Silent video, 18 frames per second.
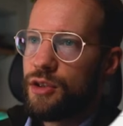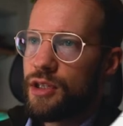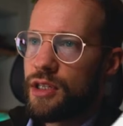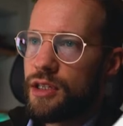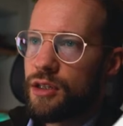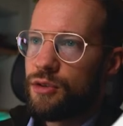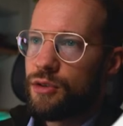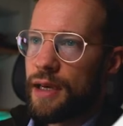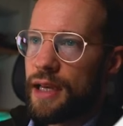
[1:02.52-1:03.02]
you can
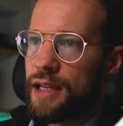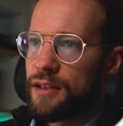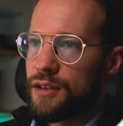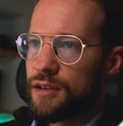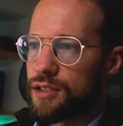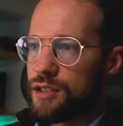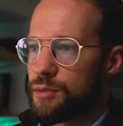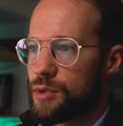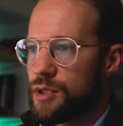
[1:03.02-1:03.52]
go to add
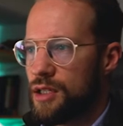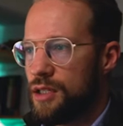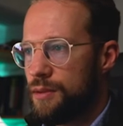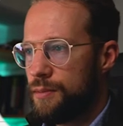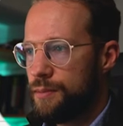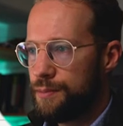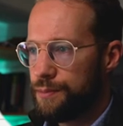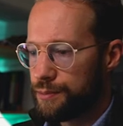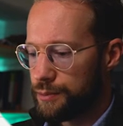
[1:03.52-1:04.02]
custom
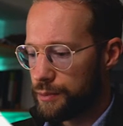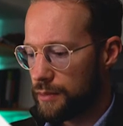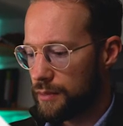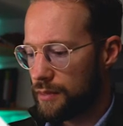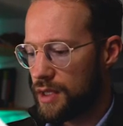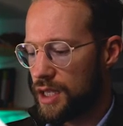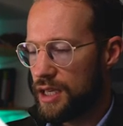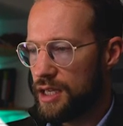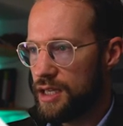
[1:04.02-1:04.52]
column,
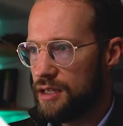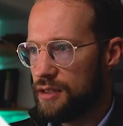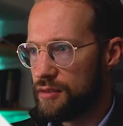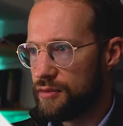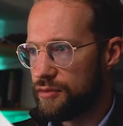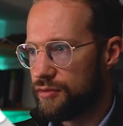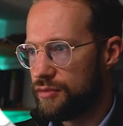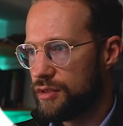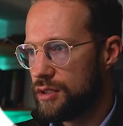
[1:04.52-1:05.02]

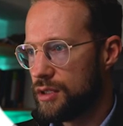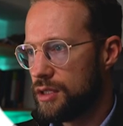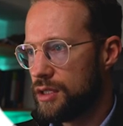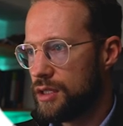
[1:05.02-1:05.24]
if